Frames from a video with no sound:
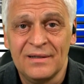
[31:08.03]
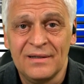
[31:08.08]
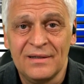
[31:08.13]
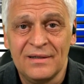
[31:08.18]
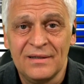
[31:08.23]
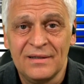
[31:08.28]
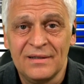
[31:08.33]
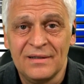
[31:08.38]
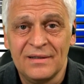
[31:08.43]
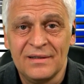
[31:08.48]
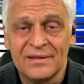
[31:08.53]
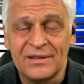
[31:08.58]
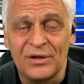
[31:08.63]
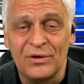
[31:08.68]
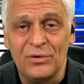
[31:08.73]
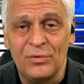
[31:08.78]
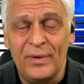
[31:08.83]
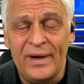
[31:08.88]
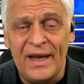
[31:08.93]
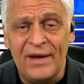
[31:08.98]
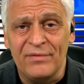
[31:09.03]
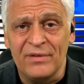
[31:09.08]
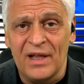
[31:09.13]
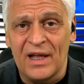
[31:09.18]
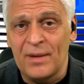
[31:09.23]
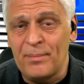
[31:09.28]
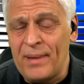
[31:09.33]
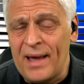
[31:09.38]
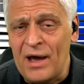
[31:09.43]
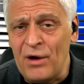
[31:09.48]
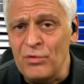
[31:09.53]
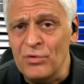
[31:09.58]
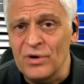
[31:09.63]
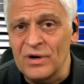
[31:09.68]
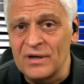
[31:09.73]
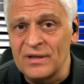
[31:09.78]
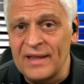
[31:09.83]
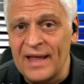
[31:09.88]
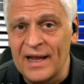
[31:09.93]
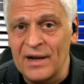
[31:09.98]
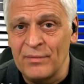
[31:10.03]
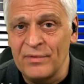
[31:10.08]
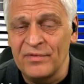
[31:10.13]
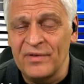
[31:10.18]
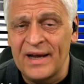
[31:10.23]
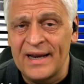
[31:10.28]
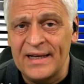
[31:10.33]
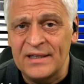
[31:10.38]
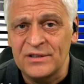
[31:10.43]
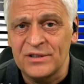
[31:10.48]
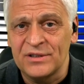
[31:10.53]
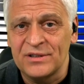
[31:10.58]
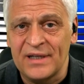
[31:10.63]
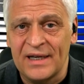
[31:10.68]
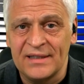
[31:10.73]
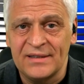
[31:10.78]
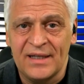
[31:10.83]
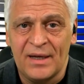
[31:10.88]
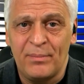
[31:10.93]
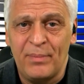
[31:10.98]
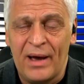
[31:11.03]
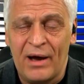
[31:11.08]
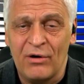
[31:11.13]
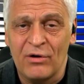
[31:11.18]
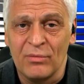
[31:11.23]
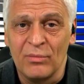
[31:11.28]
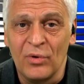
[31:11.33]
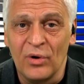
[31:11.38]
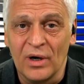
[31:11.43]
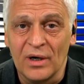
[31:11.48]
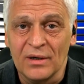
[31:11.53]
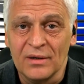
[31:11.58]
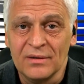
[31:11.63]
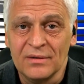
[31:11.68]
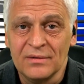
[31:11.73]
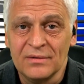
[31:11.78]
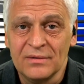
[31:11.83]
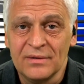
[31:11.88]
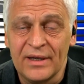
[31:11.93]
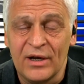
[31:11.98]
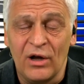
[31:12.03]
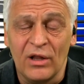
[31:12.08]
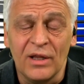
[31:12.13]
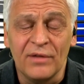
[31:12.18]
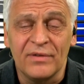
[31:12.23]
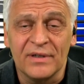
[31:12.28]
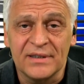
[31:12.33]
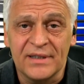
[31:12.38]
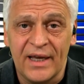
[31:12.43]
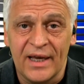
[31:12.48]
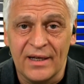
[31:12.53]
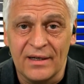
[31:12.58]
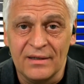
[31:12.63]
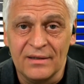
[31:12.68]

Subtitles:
So we have a lot of power in that, and we've got to exercise that power more. I think all of us can.